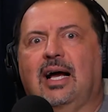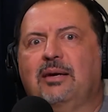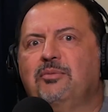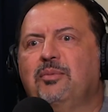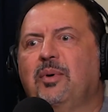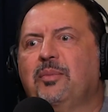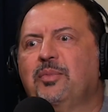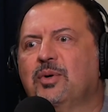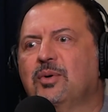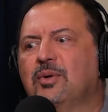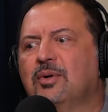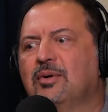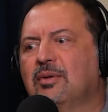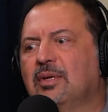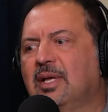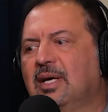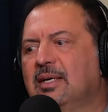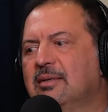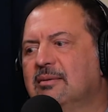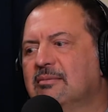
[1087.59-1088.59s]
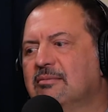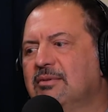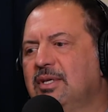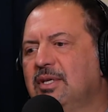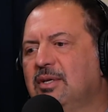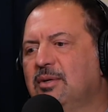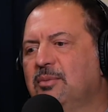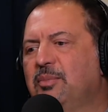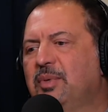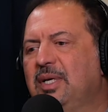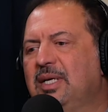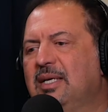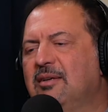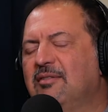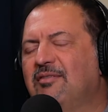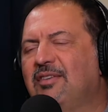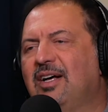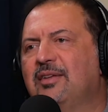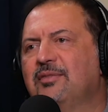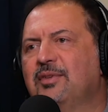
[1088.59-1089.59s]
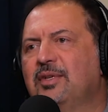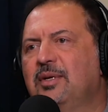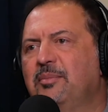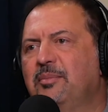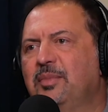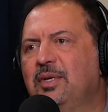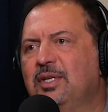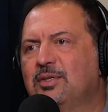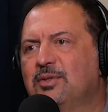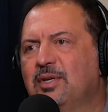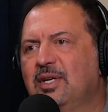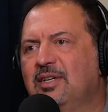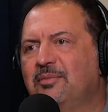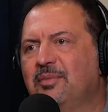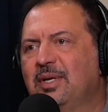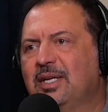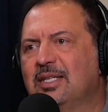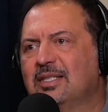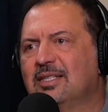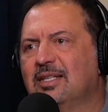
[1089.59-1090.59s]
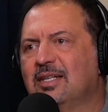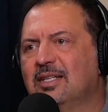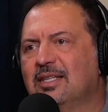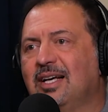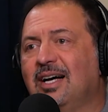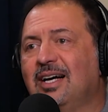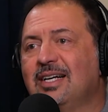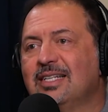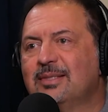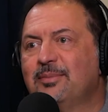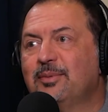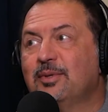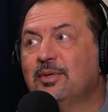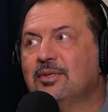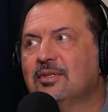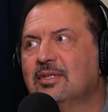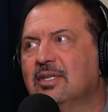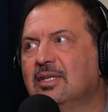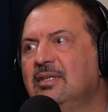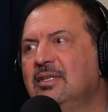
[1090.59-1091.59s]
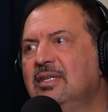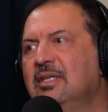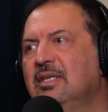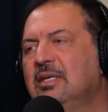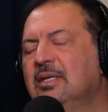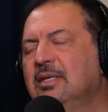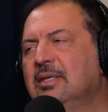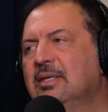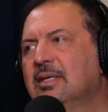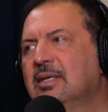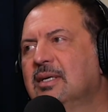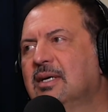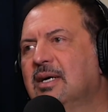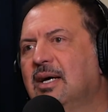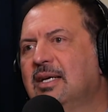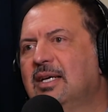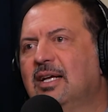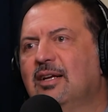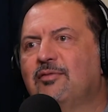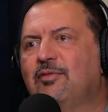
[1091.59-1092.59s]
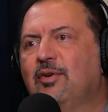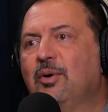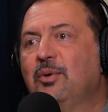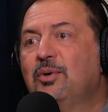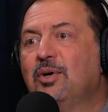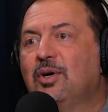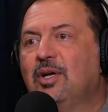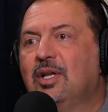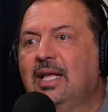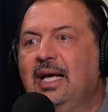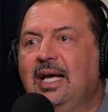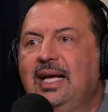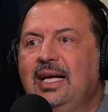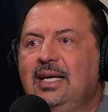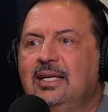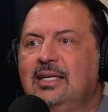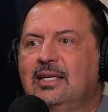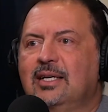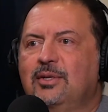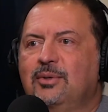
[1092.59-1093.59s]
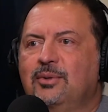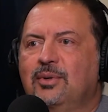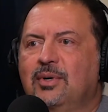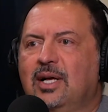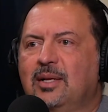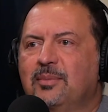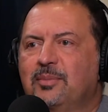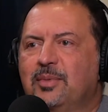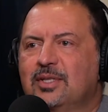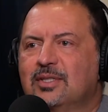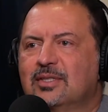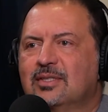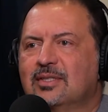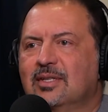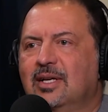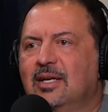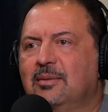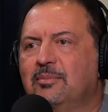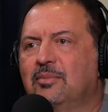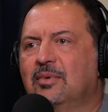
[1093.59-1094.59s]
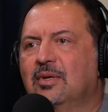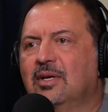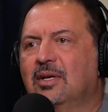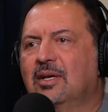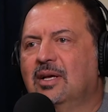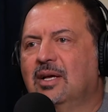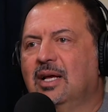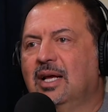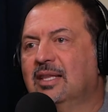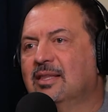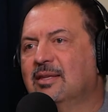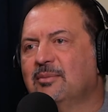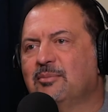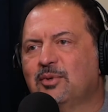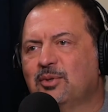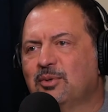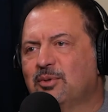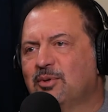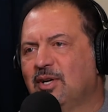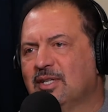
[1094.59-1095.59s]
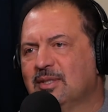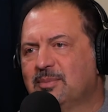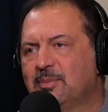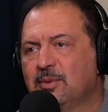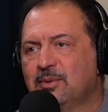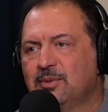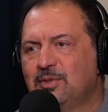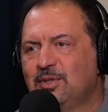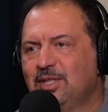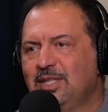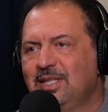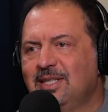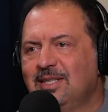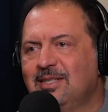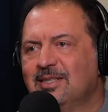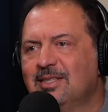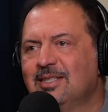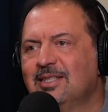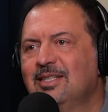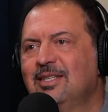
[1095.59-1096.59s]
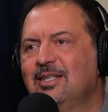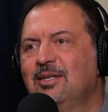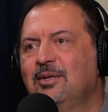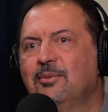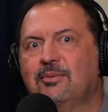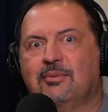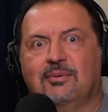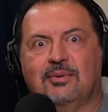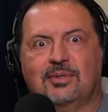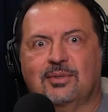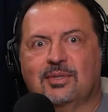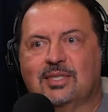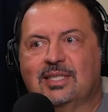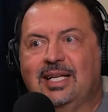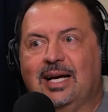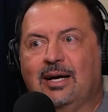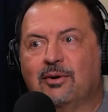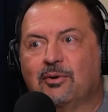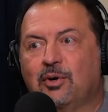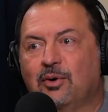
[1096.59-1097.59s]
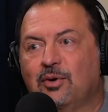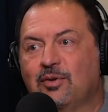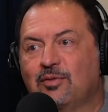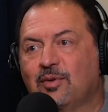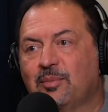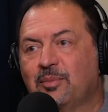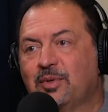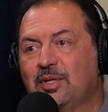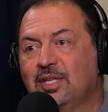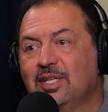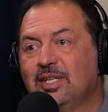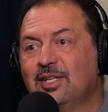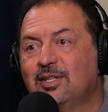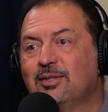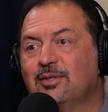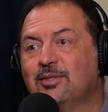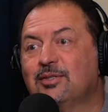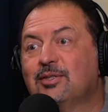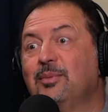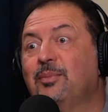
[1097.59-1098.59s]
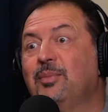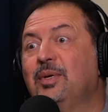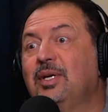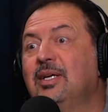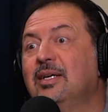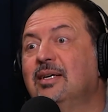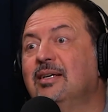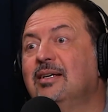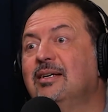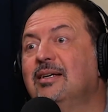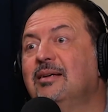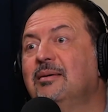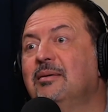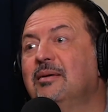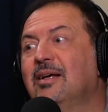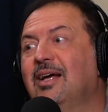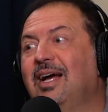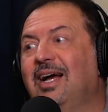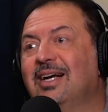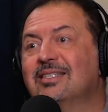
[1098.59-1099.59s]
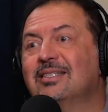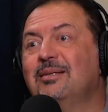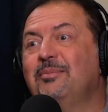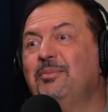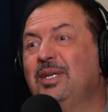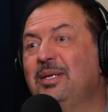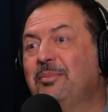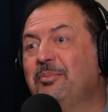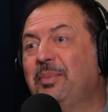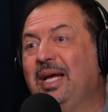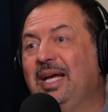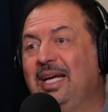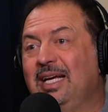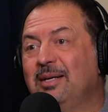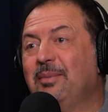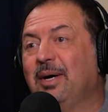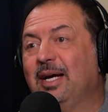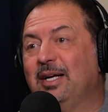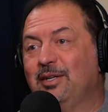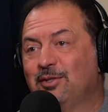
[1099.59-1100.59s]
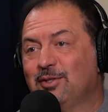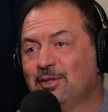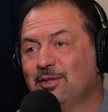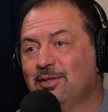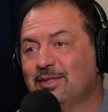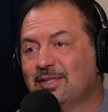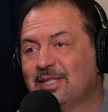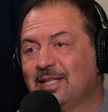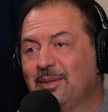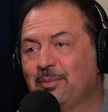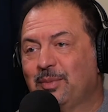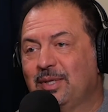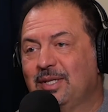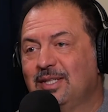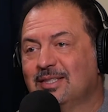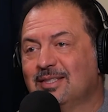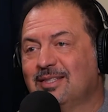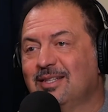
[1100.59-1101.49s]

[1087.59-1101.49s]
I remember being involved in administrative medicine at the hospital, and I get a phone call, hey, can you help us at Anthem Blue Cross Blue Shield, which was now going from clinical to being paid by insurance companies.